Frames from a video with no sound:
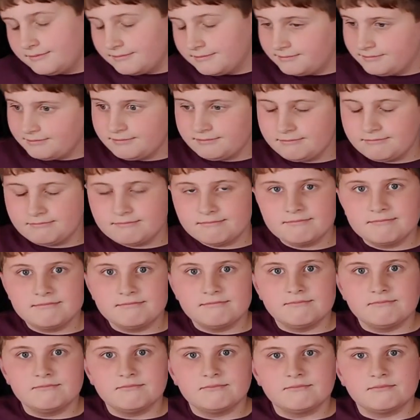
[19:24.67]

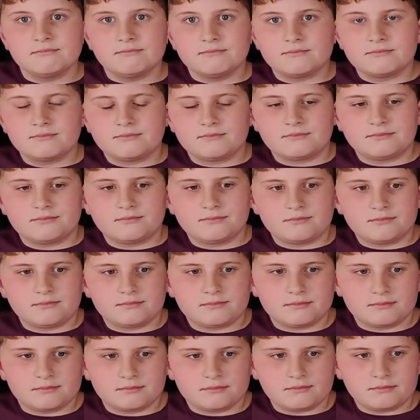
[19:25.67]

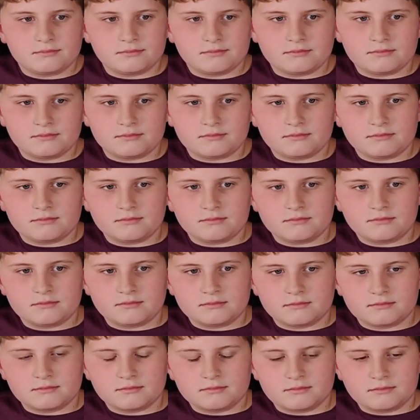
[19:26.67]

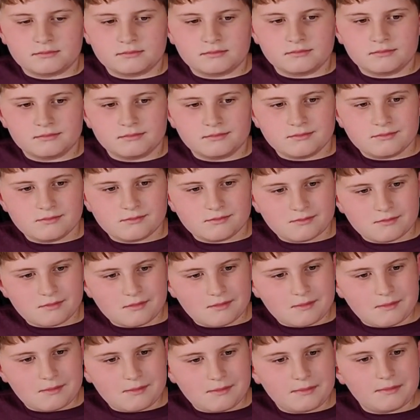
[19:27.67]

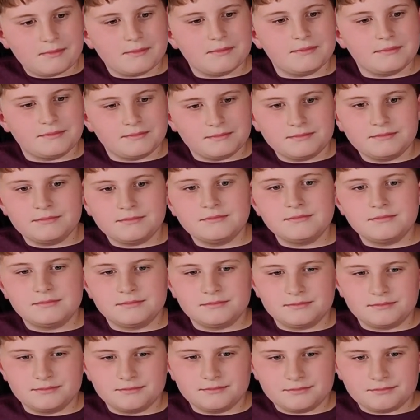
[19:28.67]

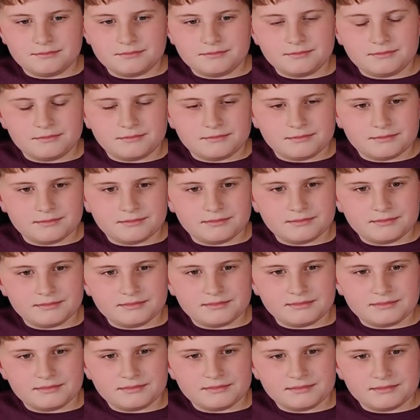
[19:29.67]

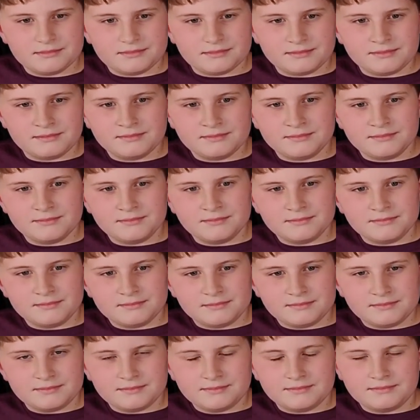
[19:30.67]

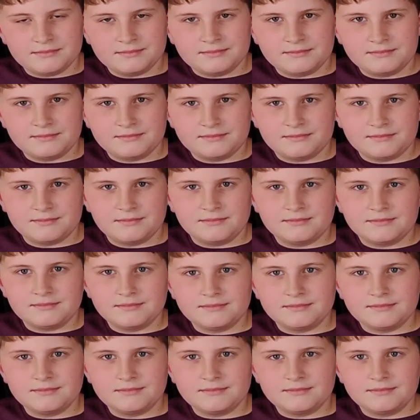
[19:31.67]
The person shown says nothing.